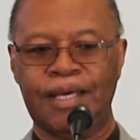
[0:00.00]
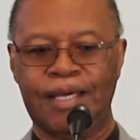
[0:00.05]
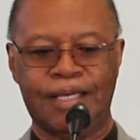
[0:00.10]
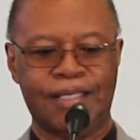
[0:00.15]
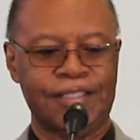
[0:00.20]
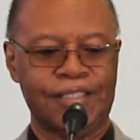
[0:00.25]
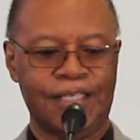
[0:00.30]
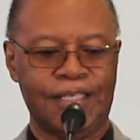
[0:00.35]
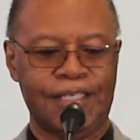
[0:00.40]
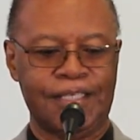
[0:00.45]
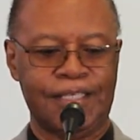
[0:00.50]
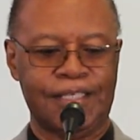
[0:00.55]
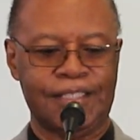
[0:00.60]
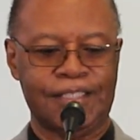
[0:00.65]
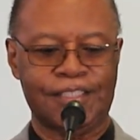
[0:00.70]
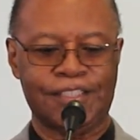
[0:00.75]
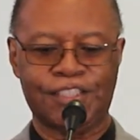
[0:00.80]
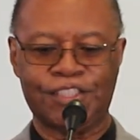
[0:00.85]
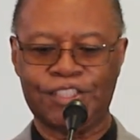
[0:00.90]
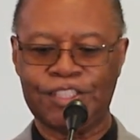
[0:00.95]
And, and,
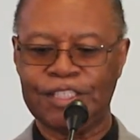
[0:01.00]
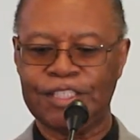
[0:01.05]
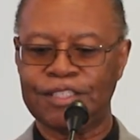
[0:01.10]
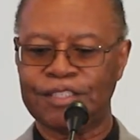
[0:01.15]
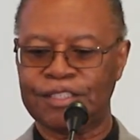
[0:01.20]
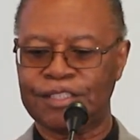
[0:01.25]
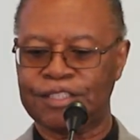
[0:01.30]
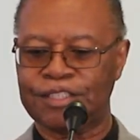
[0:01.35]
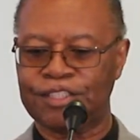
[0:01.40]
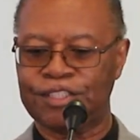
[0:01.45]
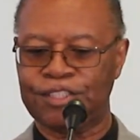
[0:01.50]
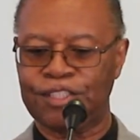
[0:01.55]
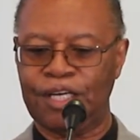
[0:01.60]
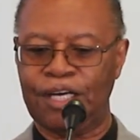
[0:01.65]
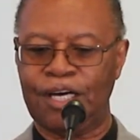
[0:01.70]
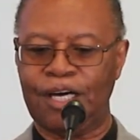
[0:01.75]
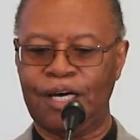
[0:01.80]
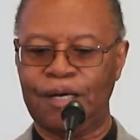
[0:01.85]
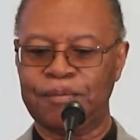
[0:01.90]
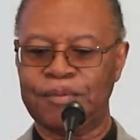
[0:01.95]
it's Jesus'
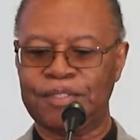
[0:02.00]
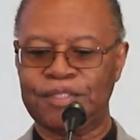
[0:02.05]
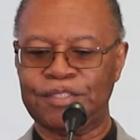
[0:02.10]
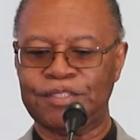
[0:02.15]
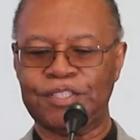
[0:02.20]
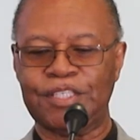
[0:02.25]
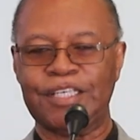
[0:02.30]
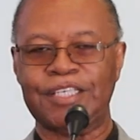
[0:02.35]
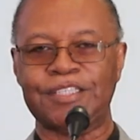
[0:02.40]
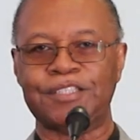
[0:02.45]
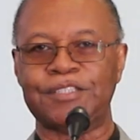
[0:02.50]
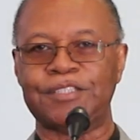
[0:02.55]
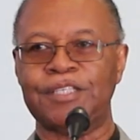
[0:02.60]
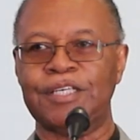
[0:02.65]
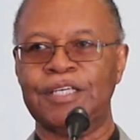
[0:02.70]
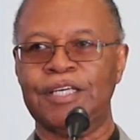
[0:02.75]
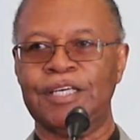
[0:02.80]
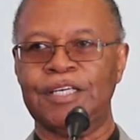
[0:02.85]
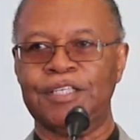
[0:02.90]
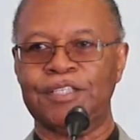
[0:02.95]
job is, is
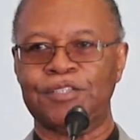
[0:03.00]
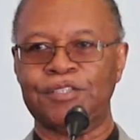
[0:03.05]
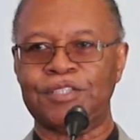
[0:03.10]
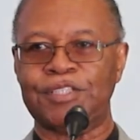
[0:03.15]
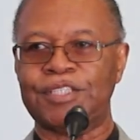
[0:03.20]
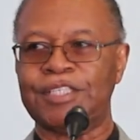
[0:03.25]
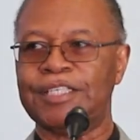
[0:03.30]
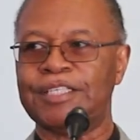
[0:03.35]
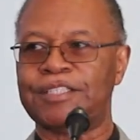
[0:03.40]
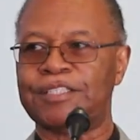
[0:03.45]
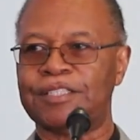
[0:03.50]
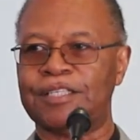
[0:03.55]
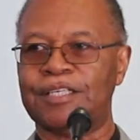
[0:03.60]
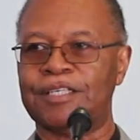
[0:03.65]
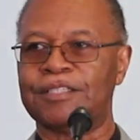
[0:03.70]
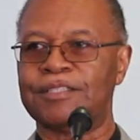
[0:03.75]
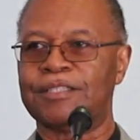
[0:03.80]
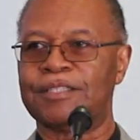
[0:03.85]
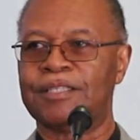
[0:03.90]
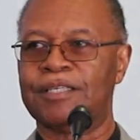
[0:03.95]
to teach
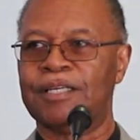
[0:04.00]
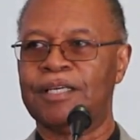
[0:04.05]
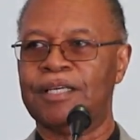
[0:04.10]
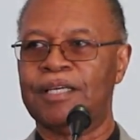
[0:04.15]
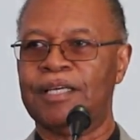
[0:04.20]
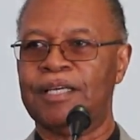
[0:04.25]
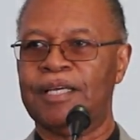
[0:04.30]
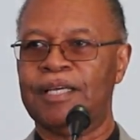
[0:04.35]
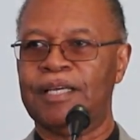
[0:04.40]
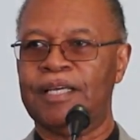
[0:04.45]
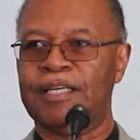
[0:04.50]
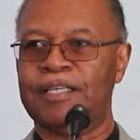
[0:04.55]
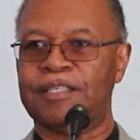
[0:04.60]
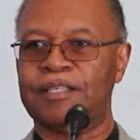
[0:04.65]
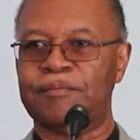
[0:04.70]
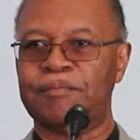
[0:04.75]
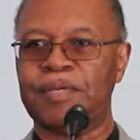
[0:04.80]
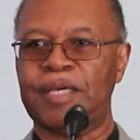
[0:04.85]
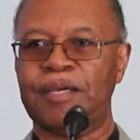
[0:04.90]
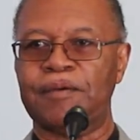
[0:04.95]
us
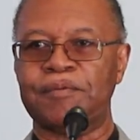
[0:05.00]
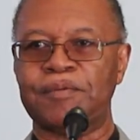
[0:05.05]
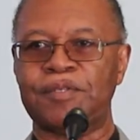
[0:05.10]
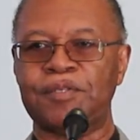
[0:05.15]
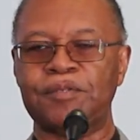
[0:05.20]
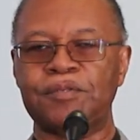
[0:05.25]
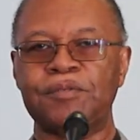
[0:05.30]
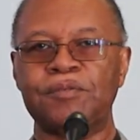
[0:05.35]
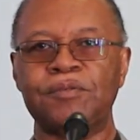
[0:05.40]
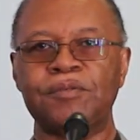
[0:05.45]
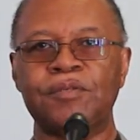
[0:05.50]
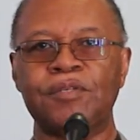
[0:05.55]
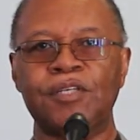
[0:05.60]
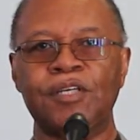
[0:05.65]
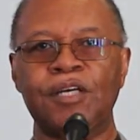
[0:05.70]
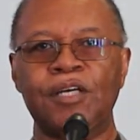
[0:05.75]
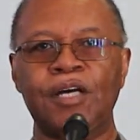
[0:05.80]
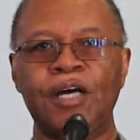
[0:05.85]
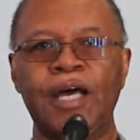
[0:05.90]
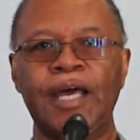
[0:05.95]
to be able to
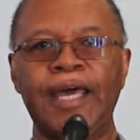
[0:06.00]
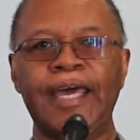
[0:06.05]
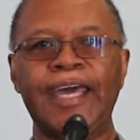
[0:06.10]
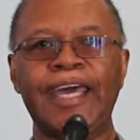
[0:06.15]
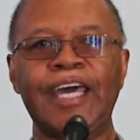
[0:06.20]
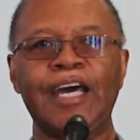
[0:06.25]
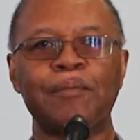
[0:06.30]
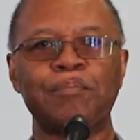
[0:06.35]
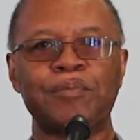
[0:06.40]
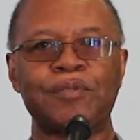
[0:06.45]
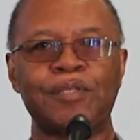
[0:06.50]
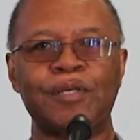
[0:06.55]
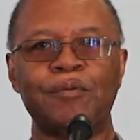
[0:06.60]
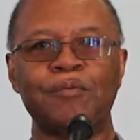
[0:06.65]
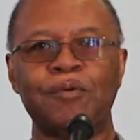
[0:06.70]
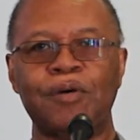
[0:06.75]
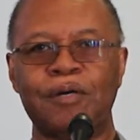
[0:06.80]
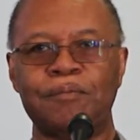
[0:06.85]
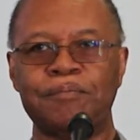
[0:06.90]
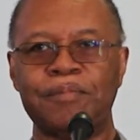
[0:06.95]
help
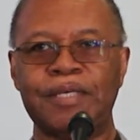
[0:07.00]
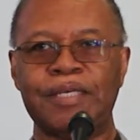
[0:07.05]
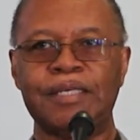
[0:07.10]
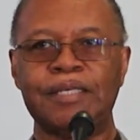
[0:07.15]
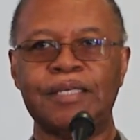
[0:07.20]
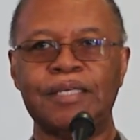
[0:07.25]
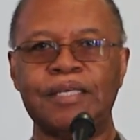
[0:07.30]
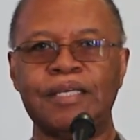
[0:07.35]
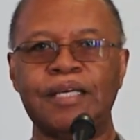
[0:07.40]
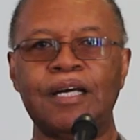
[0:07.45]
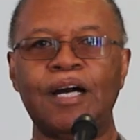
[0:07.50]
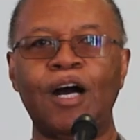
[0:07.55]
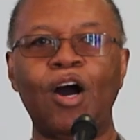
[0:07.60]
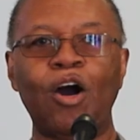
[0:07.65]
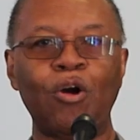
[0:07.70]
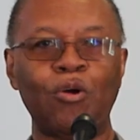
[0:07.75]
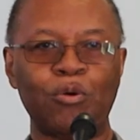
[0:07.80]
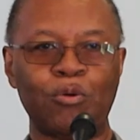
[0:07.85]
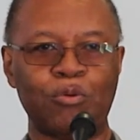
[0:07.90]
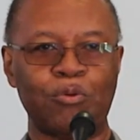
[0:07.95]
someone be
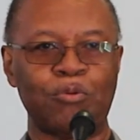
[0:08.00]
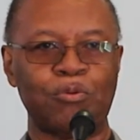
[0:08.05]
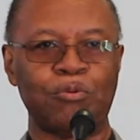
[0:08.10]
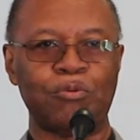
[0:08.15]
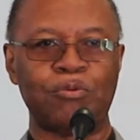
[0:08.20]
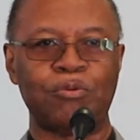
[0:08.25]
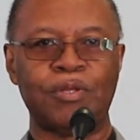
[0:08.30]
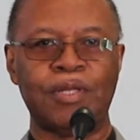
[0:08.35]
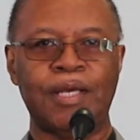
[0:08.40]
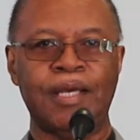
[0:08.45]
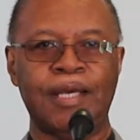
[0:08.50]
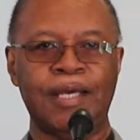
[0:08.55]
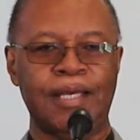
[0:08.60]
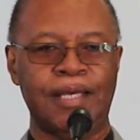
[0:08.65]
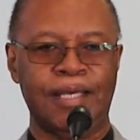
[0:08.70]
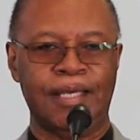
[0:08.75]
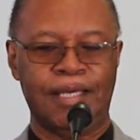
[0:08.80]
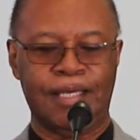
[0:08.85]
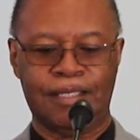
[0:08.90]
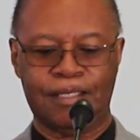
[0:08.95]
whole.
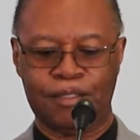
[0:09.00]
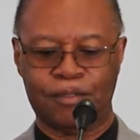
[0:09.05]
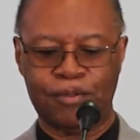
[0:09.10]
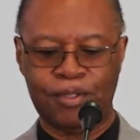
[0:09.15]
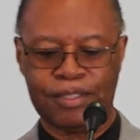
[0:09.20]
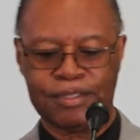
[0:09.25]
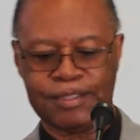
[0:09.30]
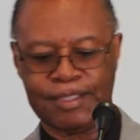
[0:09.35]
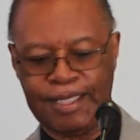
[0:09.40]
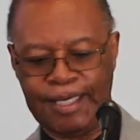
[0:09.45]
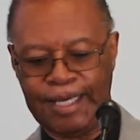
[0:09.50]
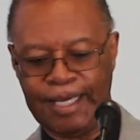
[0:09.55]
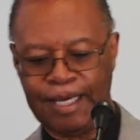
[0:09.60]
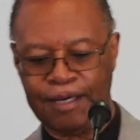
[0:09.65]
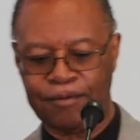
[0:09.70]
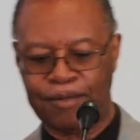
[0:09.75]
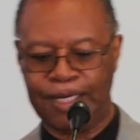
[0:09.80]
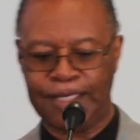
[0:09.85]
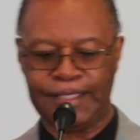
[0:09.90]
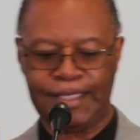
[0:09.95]
Amen. And the question I
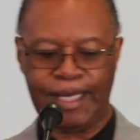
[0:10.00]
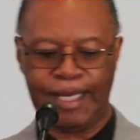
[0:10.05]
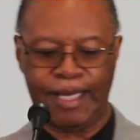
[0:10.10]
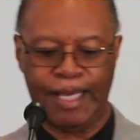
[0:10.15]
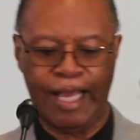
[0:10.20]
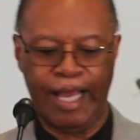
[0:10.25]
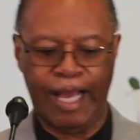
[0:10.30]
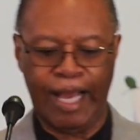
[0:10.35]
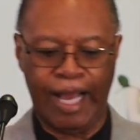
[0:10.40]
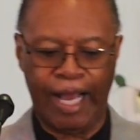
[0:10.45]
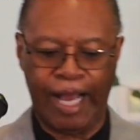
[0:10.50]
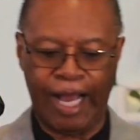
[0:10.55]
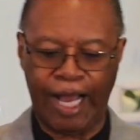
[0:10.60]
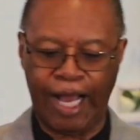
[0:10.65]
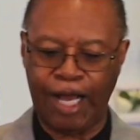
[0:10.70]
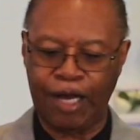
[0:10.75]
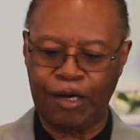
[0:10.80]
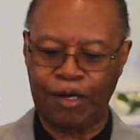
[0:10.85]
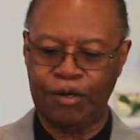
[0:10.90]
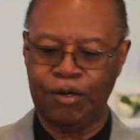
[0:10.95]
have right now,
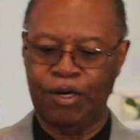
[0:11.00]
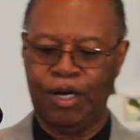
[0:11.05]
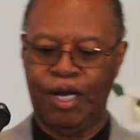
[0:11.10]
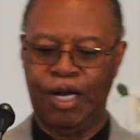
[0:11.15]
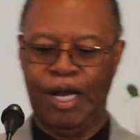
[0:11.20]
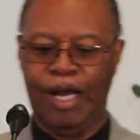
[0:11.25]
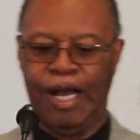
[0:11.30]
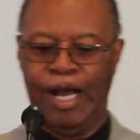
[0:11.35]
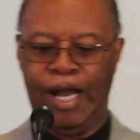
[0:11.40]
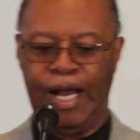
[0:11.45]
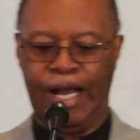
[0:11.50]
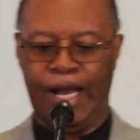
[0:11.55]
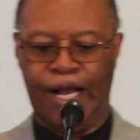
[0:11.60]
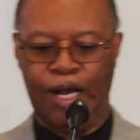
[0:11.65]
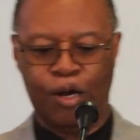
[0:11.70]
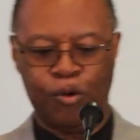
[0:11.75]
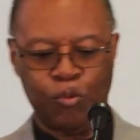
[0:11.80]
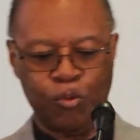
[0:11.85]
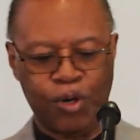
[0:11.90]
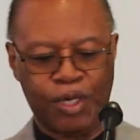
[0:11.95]
how,
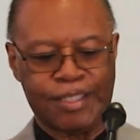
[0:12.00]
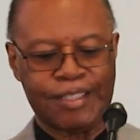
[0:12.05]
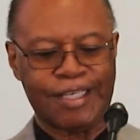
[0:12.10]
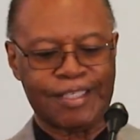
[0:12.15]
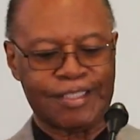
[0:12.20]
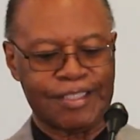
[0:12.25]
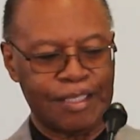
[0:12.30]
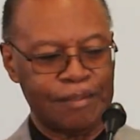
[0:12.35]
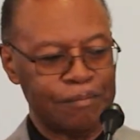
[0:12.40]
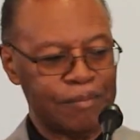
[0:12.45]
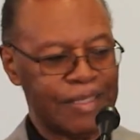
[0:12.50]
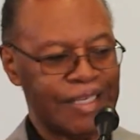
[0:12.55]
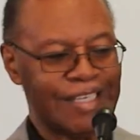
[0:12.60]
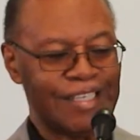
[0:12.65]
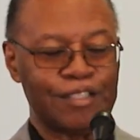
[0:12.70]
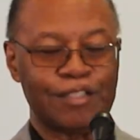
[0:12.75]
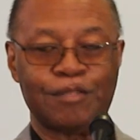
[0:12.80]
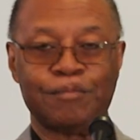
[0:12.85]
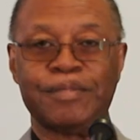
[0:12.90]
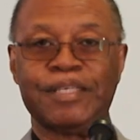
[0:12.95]
what does it
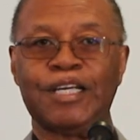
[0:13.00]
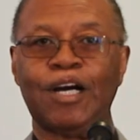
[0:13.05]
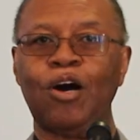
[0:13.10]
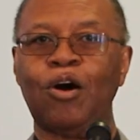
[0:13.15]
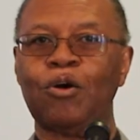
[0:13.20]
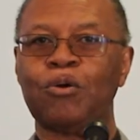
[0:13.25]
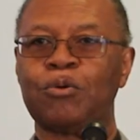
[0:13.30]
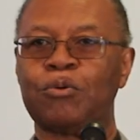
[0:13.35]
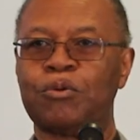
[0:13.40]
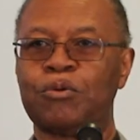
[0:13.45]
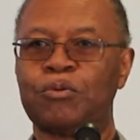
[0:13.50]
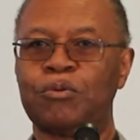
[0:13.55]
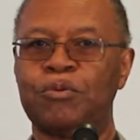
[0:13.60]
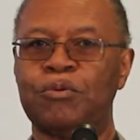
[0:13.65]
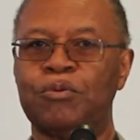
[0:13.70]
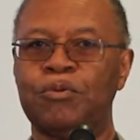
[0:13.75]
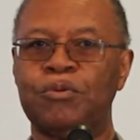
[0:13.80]
mean to be whole?